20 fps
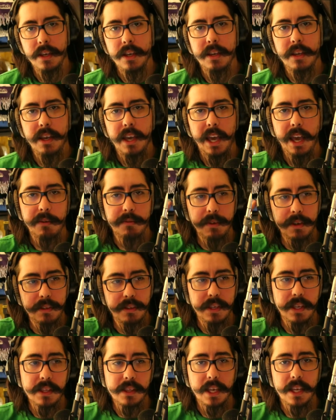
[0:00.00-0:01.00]

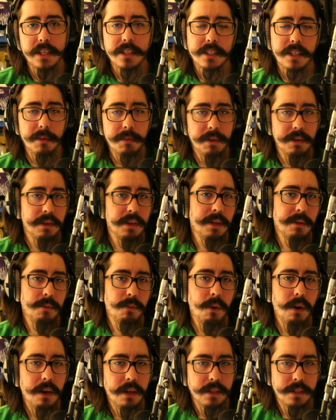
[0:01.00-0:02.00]
everything that his community
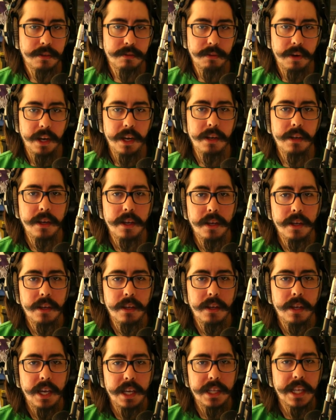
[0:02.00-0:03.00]
wants, right?
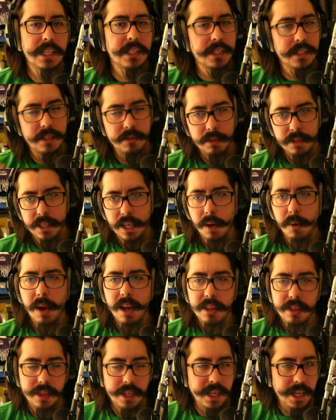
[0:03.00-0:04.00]
And that's how I
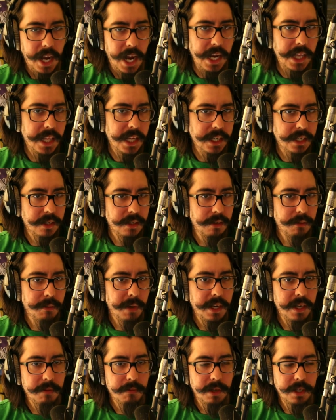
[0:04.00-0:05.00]
think I like to do
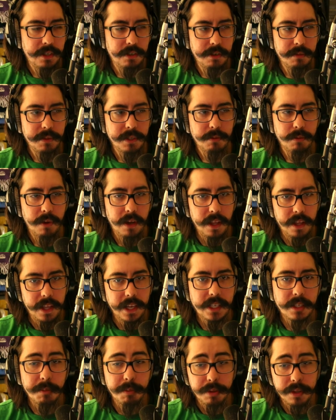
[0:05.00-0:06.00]
my stream as well. I
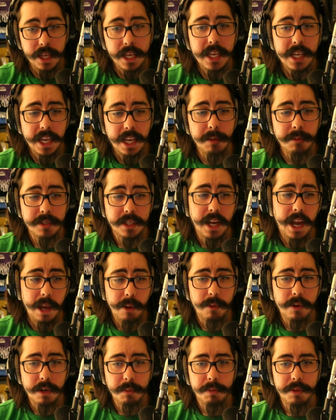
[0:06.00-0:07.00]
like to play games that I
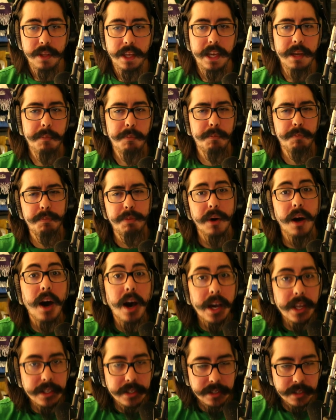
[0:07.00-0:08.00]
want to play,
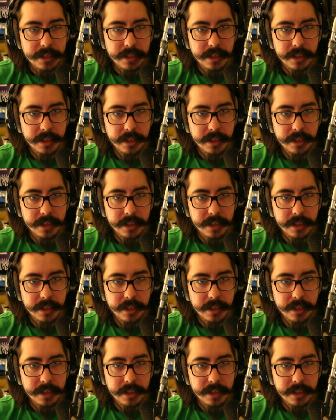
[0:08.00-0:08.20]
but